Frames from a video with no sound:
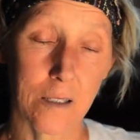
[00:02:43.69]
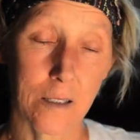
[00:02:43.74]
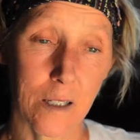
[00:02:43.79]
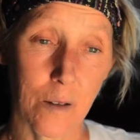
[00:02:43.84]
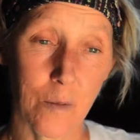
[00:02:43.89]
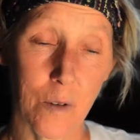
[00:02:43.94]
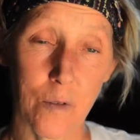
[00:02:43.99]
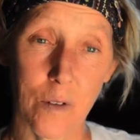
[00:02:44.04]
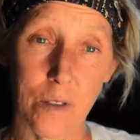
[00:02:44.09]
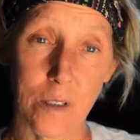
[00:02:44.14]

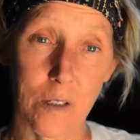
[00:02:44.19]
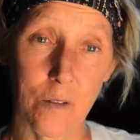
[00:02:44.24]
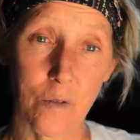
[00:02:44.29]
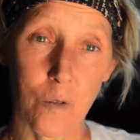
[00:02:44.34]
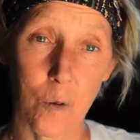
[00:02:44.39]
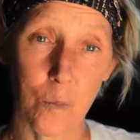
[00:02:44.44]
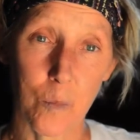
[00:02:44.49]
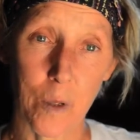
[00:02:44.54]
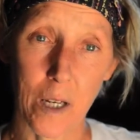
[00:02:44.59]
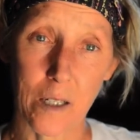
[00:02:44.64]
some of us if
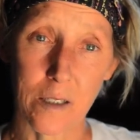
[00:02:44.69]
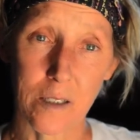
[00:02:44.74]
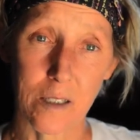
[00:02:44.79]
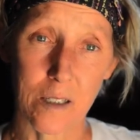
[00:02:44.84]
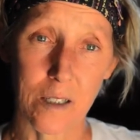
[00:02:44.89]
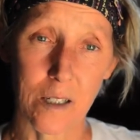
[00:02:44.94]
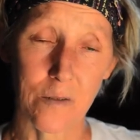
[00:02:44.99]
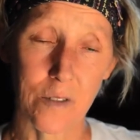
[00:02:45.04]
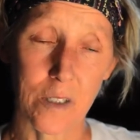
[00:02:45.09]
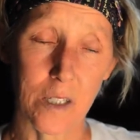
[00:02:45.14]
we're blessed
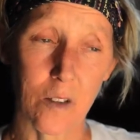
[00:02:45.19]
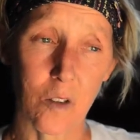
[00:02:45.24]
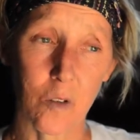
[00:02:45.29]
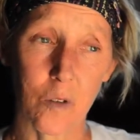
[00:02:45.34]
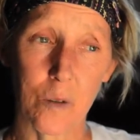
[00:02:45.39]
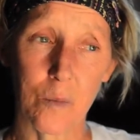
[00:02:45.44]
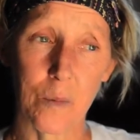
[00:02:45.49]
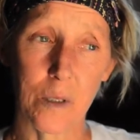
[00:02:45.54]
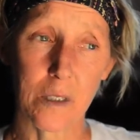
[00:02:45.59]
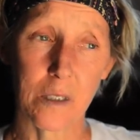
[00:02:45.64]
enough to eat
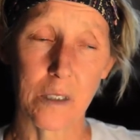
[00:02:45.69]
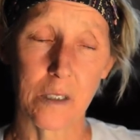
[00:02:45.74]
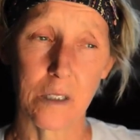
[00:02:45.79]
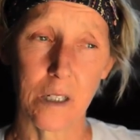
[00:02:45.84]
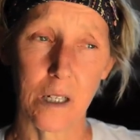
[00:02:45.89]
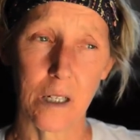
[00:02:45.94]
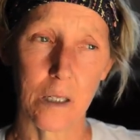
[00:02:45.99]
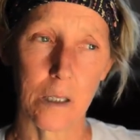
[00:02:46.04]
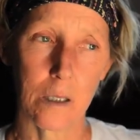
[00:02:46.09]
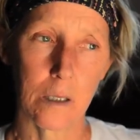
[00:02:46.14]
three meals a
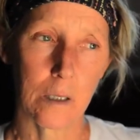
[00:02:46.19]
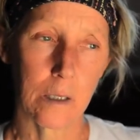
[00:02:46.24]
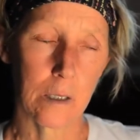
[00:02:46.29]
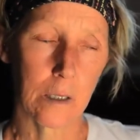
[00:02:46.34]
day.